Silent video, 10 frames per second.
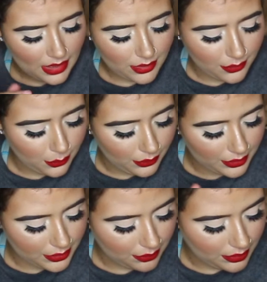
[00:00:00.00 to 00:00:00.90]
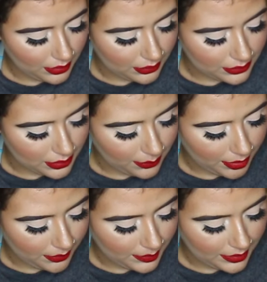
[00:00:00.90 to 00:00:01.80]
The cooler tone colors are
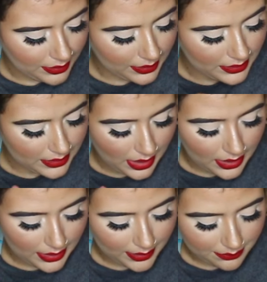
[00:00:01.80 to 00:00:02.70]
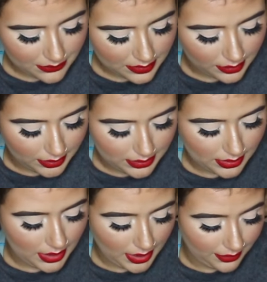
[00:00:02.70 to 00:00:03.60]
probably Kasai, Dusk,
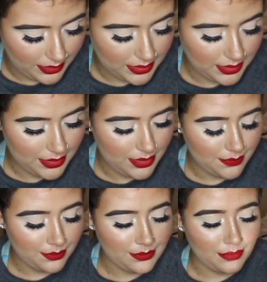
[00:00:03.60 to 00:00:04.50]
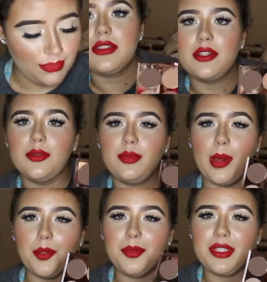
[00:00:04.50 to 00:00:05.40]
and Heritage. This could
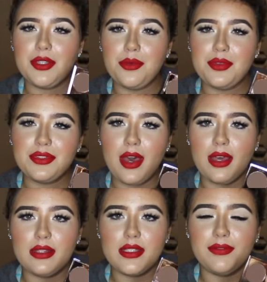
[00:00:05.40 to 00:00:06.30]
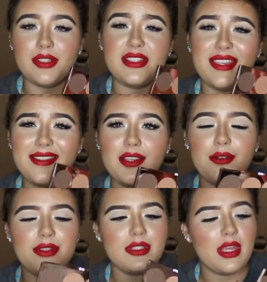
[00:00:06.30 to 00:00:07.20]
probably be used on different skin
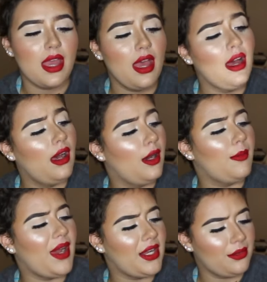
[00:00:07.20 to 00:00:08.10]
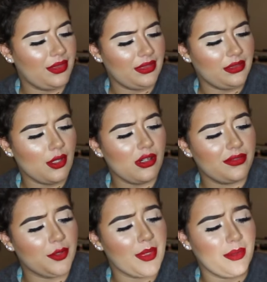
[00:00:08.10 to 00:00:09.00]
tones. I don't know
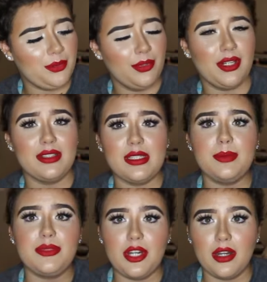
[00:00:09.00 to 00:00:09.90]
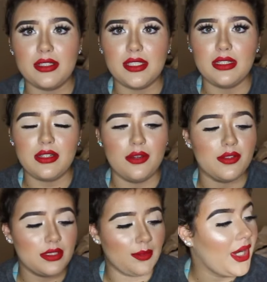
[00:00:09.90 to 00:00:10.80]
if it would be able to work on deep dark skin
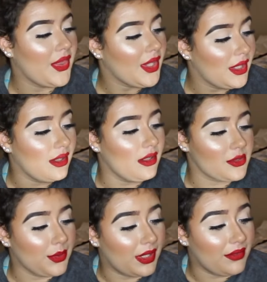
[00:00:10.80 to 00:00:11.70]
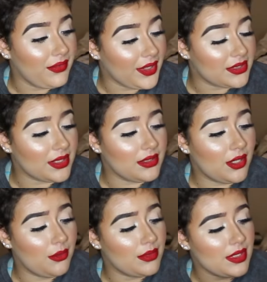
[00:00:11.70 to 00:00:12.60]
tones, but I think it could also work on fair skin
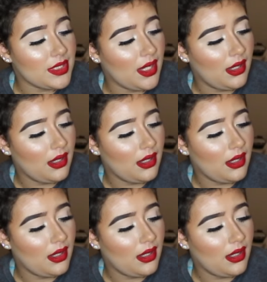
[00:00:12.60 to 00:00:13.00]
tones.